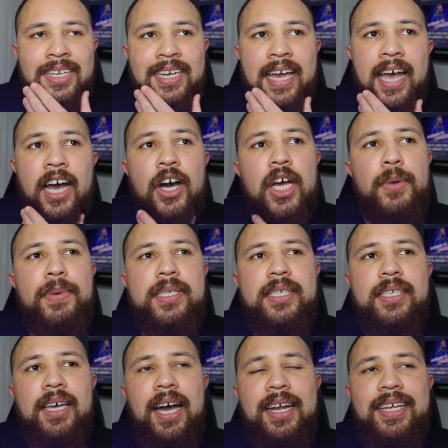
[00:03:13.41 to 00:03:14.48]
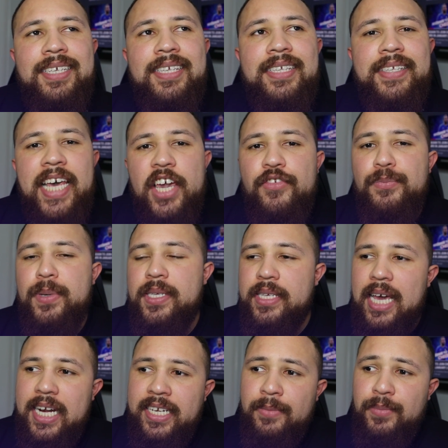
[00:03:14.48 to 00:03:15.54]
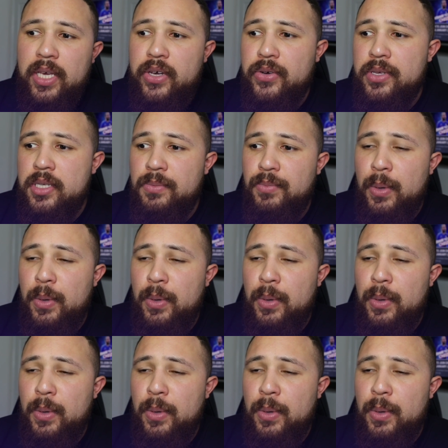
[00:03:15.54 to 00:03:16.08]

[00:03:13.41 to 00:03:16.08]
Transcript: Now, it was kind of safe possession because